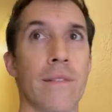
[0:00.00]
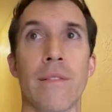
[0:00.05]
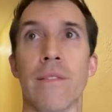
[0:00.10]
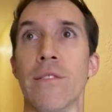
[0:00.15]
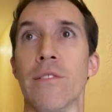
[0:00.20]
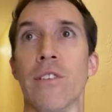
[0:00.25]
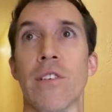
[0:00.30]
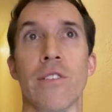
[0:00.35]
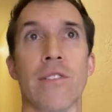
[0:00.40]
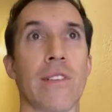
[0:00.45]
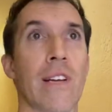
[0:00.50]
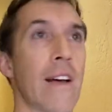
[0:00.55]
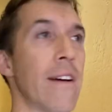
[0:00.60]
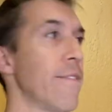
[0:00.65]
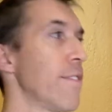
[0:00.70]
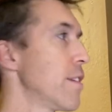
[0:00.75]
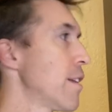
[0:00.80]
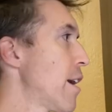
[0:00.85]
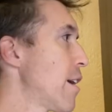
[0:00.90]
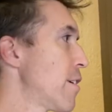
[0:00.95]
just have
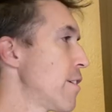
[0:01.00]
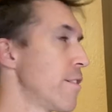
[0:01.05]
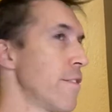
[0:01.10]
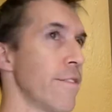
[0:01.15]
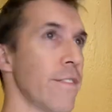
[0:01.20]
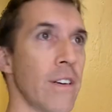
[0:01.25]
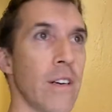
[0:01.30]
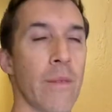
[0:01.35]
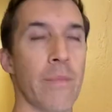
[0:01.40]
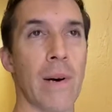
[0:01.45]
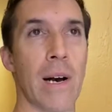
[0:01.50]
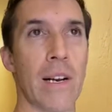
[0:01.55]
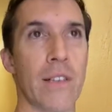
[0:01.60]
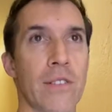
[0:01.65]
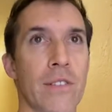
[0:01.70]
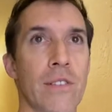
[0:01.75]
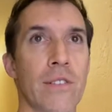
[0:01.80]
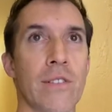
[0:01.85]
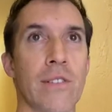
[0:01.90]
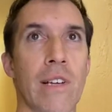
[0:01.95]
a lot of
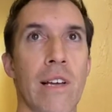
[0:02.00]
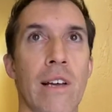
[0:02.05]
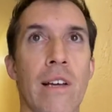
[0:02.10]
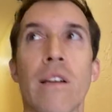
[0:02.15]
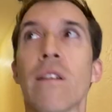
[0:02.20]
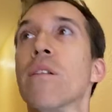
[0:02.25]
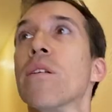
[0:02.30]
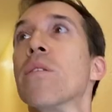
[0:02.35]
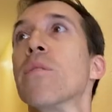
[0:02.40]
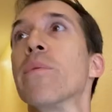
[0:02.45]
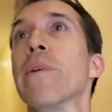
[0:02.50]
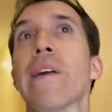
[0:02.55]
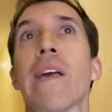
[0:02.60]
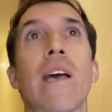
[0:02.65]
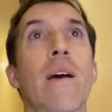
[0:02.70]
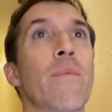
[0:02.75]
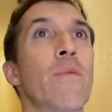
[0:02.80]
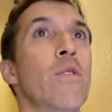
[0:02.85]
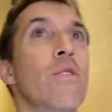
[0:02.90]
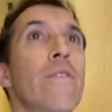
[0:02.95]
boxes that we
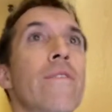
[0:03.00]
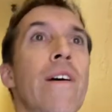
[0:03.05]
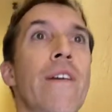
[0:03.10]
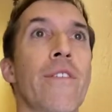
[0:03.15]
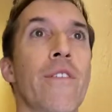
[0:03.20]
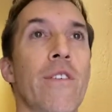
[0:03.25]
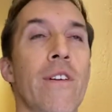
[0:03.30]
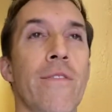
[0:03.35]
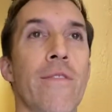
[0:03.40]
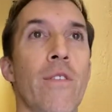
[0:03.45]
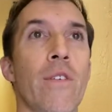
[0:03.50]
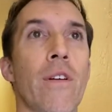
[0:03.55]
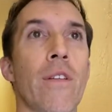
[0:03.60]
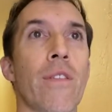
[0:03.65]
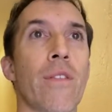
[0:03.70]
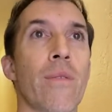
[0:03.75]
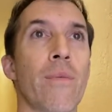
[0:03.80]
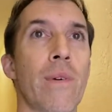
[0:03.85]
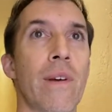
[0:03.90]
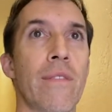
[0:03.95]
can't move on 34th.
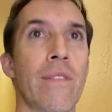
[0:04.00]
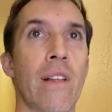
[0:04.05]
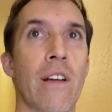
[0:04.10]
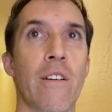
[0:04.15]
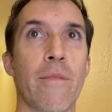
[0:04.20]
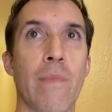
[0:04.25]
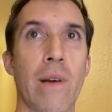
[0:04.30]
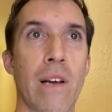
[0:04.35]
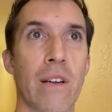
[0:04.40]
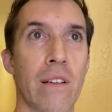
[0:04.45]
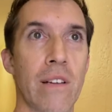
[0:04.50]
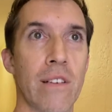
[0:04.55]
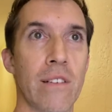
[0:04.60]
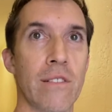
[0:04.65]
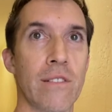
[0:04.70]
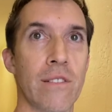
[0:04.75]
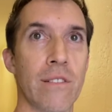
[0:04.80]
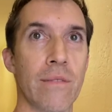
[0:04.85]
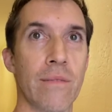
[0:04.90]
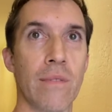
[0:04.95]
We have a lot of
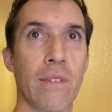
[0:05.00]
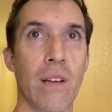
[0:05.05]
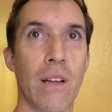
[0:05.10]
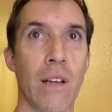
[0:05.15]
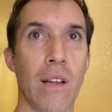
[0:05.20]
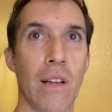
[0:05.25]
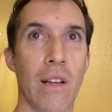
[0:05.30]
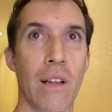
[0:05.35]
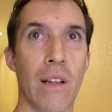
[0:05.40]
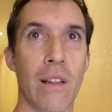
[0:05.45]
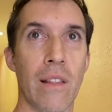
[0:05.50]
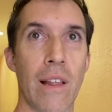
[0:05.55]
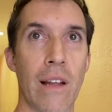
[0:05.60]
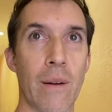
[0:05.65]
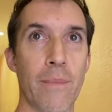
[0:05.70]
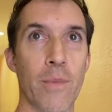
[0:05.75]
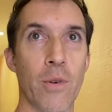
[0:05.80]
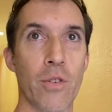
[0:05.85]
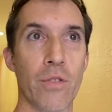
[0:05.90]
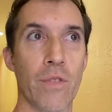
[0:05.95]
mail-ins and a lot
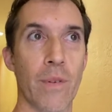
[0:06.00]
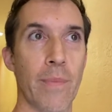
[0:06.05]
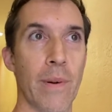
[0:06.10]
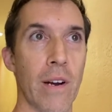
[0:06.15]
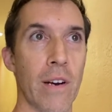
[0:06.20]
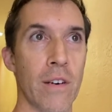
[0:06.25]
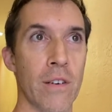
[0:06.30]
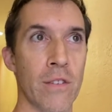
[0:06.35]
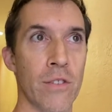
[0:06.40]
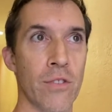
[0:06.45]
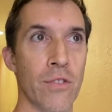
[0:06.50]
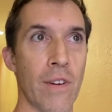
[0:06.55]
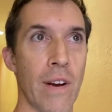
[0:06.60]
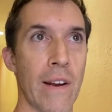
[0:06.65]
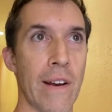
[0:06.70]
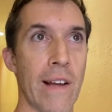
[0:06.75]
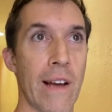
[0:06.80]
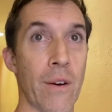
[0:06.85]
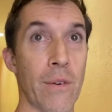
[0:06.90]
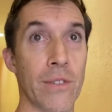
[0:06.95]
of bulk repairs right
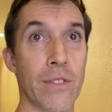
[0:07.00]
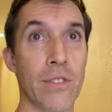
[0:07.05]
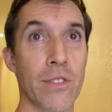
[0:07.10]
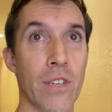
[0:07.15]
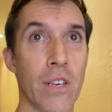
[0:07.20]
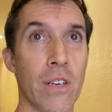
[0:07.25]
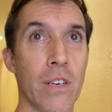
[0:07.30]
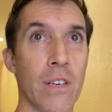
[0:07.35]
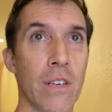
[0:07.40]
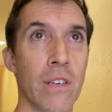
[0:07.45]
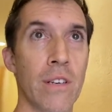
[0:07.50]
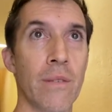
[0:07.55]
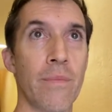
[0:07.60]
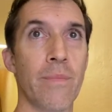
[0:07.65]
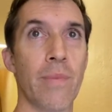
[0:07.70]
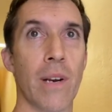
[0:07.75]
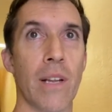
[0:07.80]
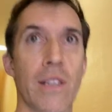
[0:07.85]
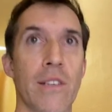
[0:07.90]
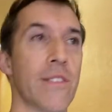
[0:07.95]
now, which is good,
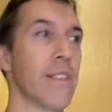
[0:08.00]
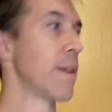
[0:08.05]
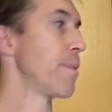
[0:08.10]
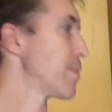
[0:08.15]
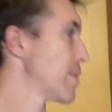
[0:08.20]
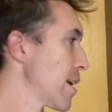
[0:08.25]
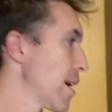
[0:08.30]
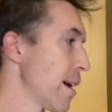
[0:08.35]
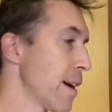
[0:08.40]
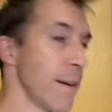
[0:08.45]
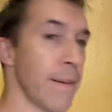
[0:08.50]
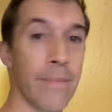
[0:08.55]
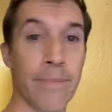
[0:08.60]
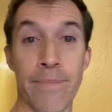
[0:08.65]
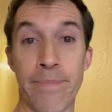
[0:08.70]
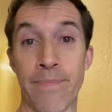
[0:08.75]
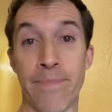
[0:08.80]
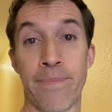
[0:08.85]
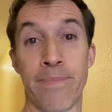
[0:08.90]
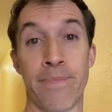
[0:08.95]
but at the same
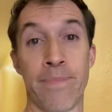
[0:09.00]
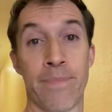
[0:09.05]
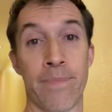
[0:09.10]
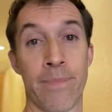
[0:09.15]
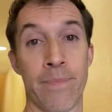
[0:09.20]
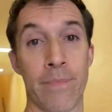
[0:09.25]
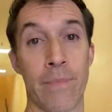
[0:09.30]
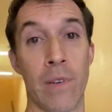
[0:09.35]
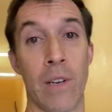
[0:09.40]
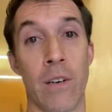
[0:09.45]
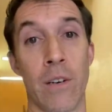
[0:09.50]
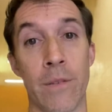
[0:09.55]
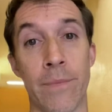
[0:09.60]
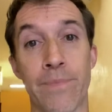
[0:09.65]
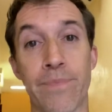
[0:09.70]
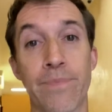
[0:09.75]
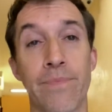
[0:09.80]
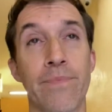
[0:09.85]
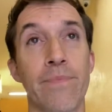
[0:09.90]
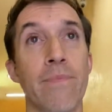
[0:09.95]
time, you know,
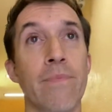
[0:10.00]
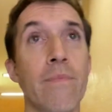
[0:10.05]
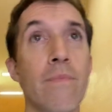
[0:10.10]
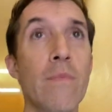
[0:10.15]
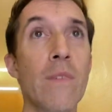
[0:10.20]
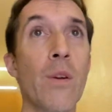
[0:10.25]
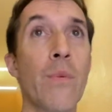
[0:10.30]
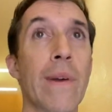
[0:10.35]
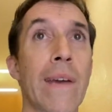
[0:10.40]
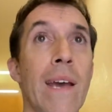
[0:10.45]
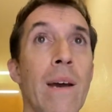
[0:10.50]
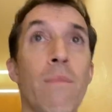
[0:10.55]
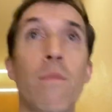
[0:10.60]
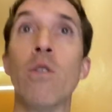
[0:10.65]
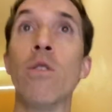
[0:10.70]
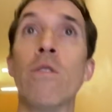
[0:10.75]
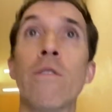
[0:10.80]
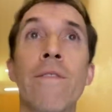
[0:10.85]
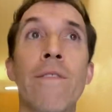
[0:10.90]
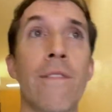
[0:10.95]
we can't
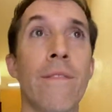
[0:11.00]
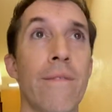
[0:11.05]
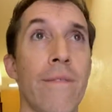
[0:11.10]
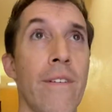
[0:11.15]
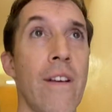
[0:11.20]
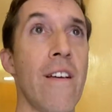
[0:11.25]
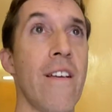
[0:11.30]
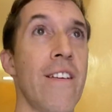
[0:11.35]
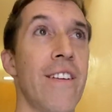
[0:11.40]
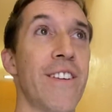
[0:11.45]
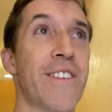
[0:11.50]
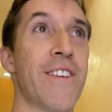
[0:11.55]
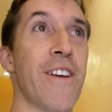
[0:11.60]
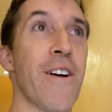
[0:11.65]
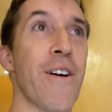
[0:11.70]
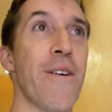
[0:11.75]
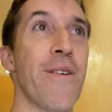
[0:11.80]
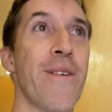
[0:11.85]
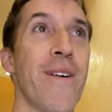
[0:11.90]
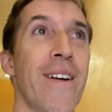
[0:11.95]
move.
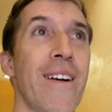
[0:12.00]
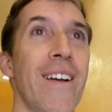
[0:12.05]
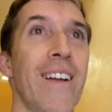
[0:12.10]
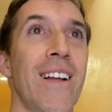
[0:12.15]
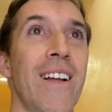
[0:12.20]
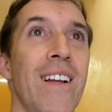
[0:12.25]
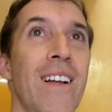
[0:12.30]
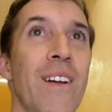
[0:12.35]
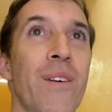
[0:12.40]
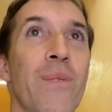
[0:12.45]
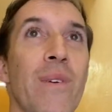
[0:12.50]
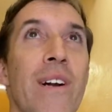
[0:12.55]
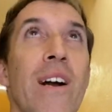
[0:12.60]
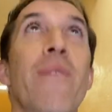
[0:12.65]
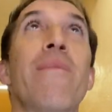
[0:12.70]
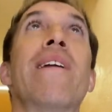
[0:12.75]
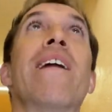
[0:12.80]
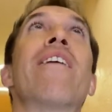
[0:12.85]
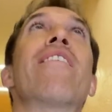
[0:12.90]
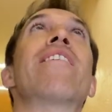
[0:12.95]
So we're
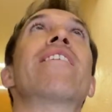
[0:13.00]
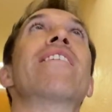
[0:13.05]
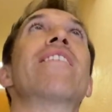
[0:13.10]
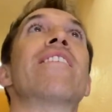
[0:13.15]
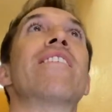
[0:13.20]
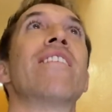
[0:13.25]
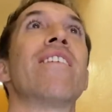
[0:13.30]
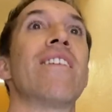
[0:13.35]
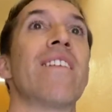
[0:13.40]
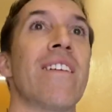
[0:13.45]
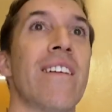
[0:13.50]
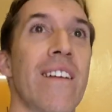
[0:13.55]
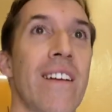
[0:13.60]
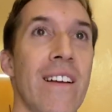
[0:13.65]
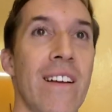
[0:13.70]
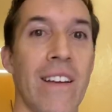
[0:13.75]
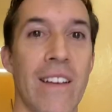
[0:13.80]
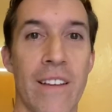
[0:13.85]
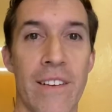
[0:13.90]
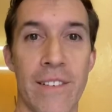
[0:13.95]
coming out here
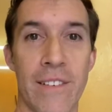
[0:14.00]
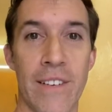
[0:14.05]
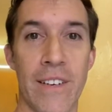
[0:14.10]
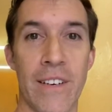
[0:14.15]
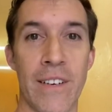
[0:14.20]
and